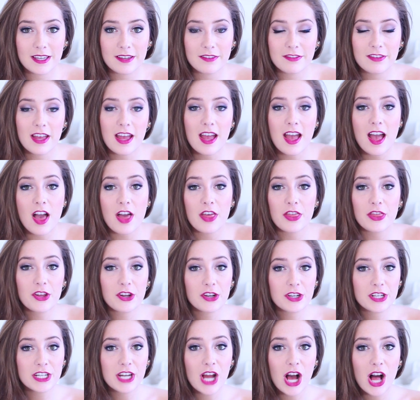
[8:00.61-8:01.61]
give
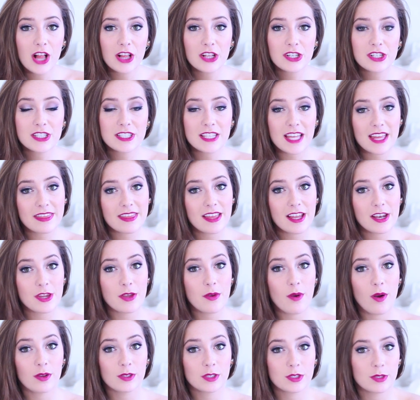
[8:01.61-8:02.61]
$30 and then
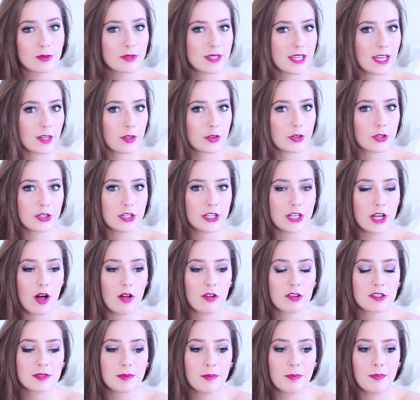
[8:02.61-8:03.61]
you also get
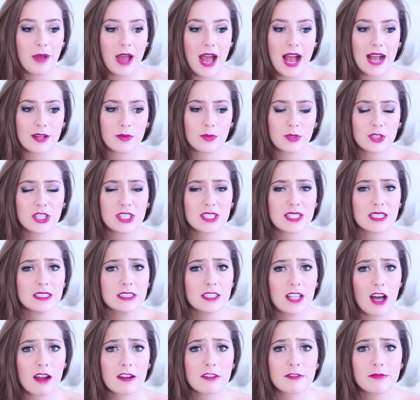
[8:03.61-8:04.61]
$30 back, which is a
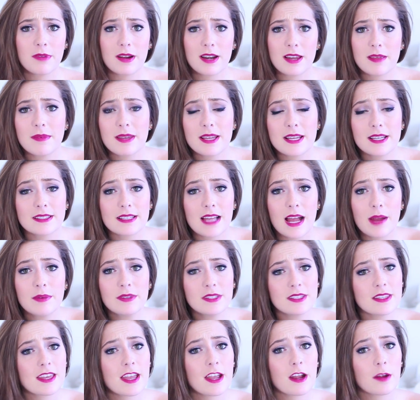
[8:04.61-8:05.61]
lot of money because I
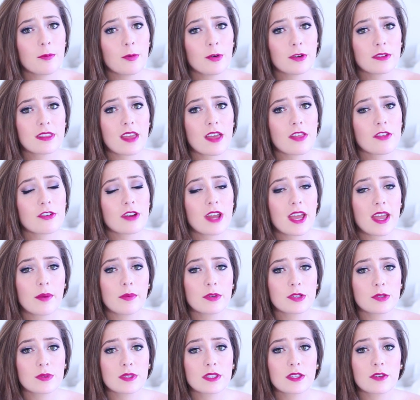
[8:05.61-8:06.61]
went to the airport the other
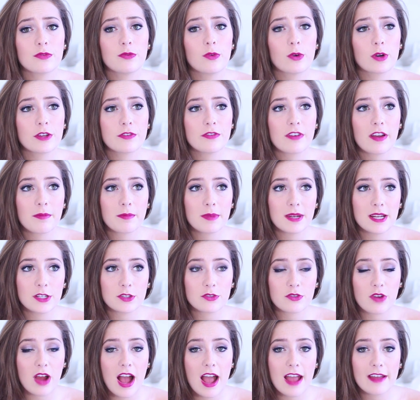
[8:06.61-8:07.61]
day, which was a 45
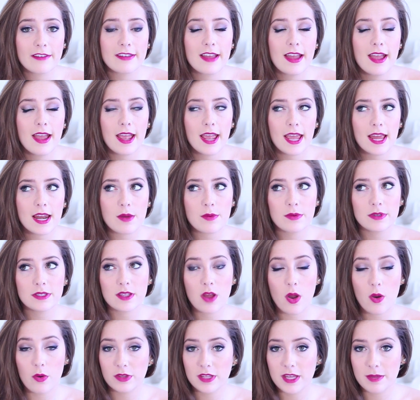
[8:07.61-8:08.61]
minute drive and it
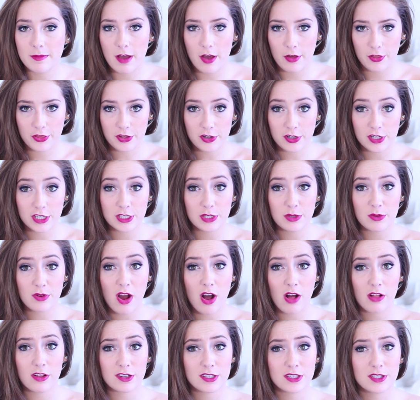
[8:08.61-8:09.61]
was only about
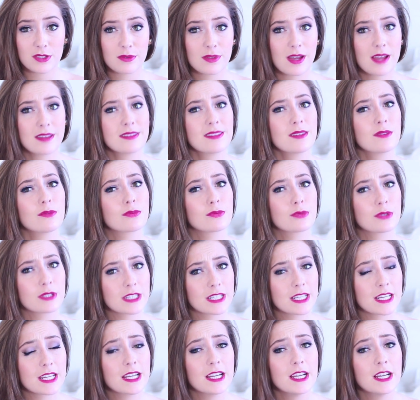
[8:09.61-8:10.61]
$32. So that's a
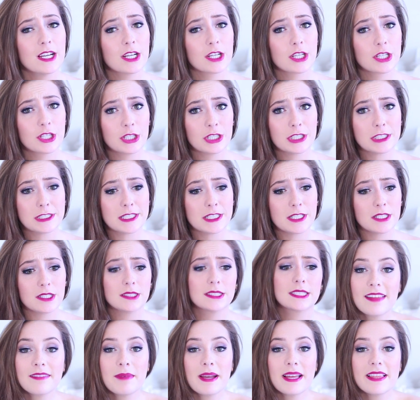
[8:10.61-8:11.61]
really good deal.
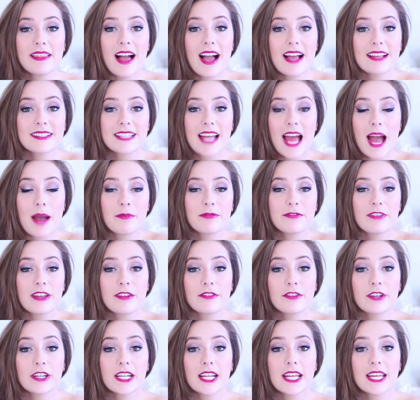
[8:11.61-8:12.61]
And my last app
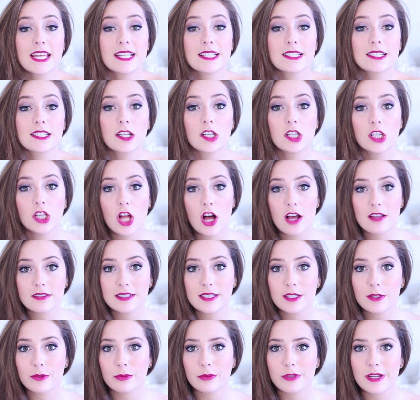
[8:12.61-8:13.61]
favorite is
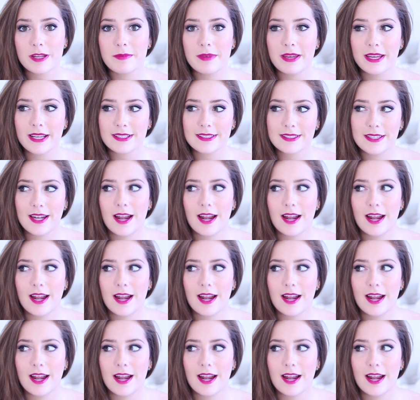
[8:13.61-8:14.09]
Closet Remix.